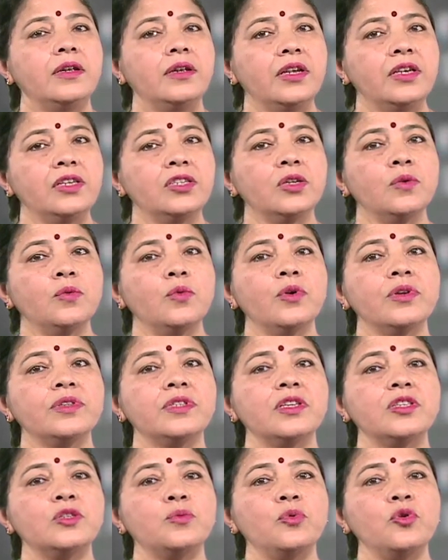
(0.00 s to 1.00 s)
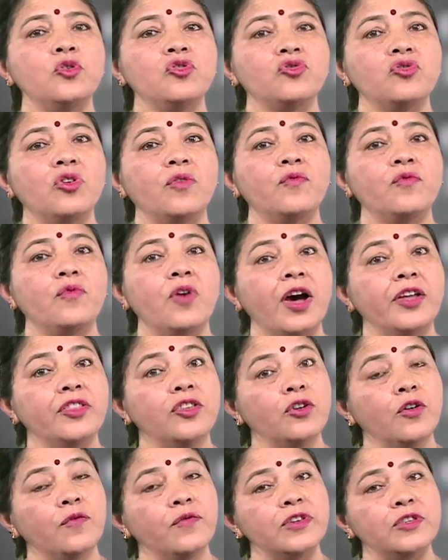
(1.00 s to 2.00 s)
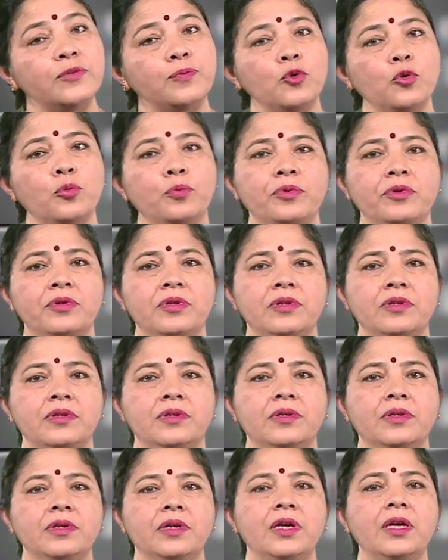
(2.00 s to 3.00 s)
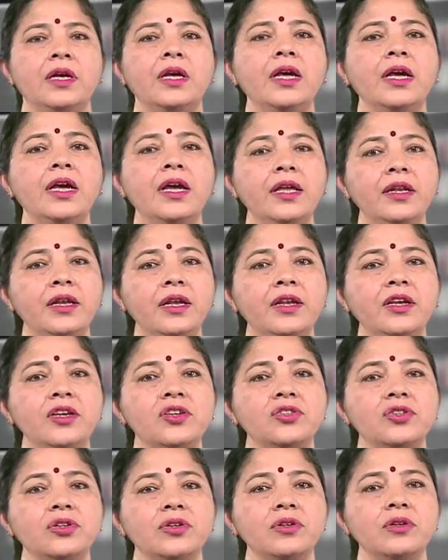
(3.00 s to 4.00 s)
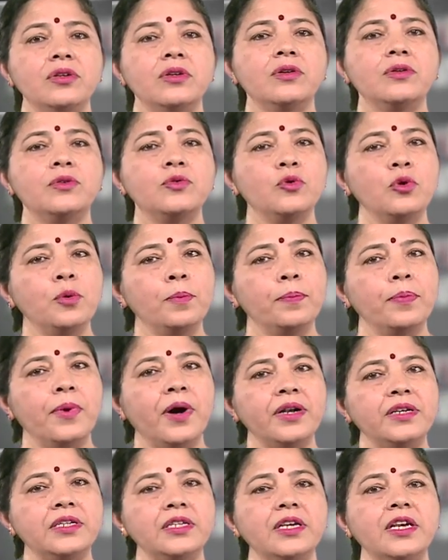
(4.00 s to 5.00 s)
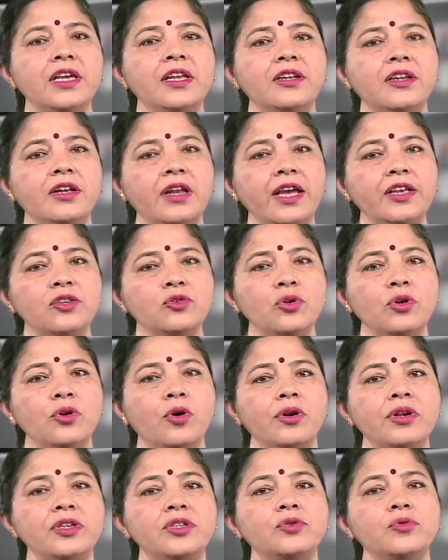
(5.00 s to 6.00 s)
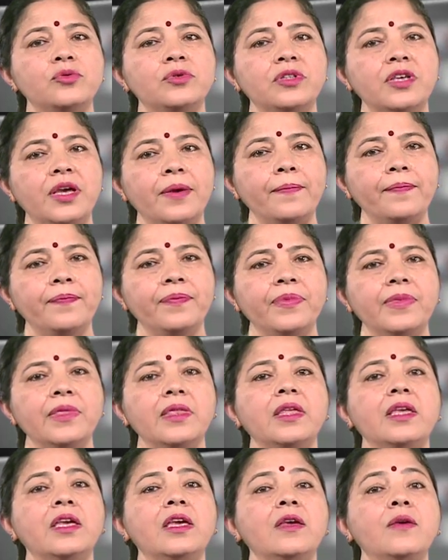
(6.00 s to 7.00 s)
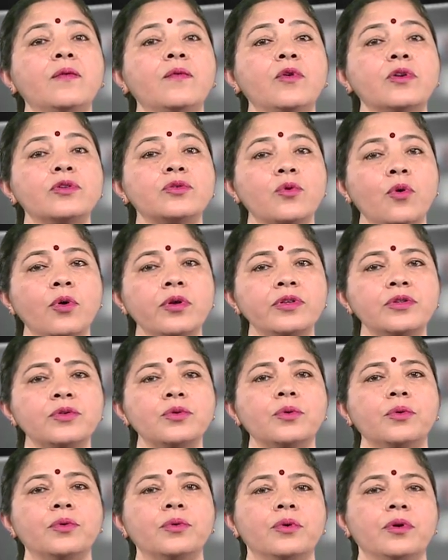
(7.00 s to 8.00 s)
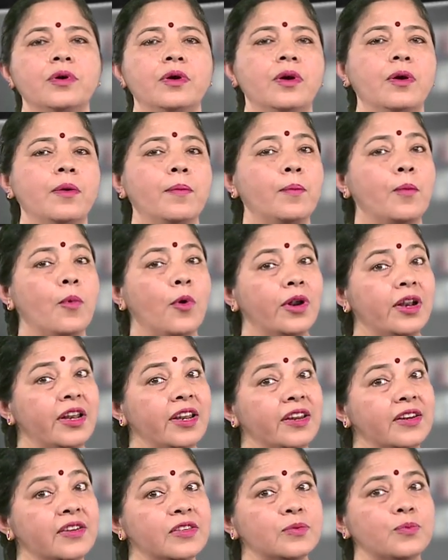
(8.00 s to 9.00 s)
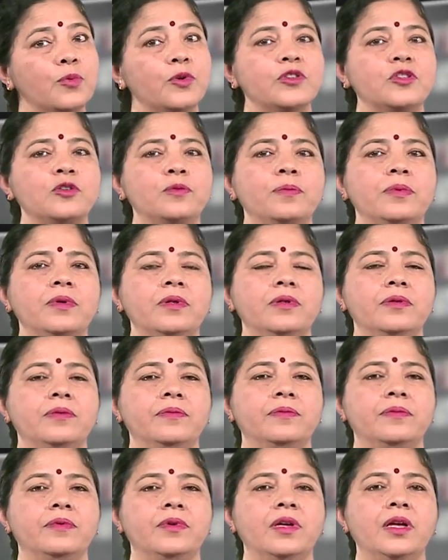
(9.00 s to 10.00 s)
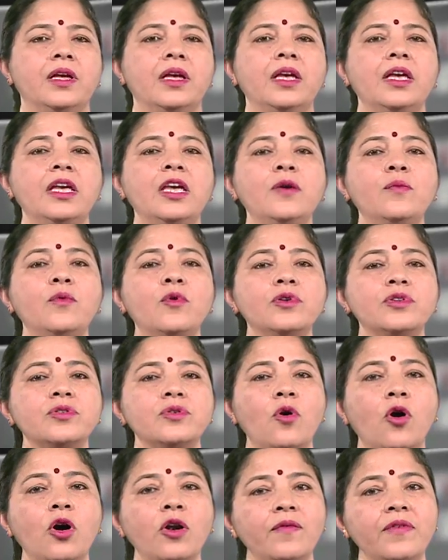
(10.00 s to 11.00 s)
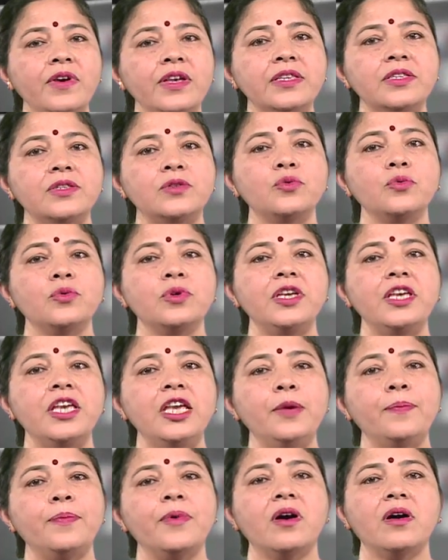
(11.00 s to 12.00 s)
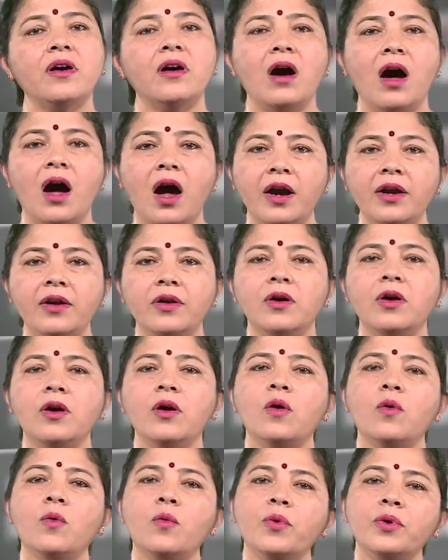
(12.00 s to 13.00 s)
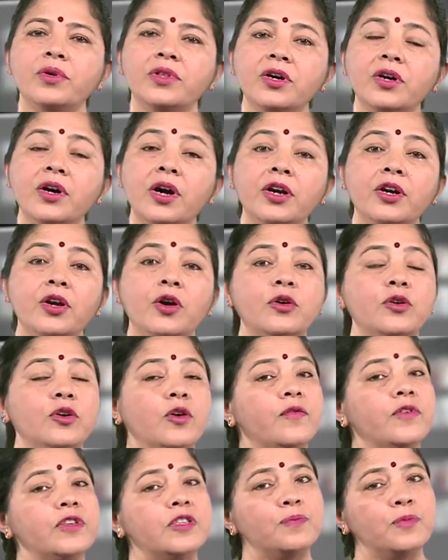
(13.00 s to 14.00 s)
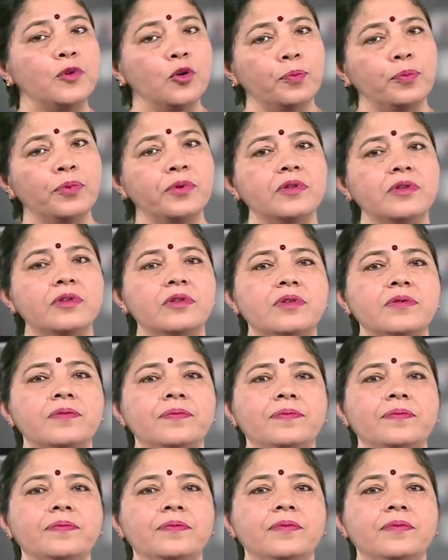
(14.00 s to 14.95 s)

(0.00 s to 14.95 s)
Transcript: Teacher was a spiritual father of his pupil. In addition to imparting intellectual knowledge to them, he was also morally responsible. He was always to keep a guard over the conduct of his pupils.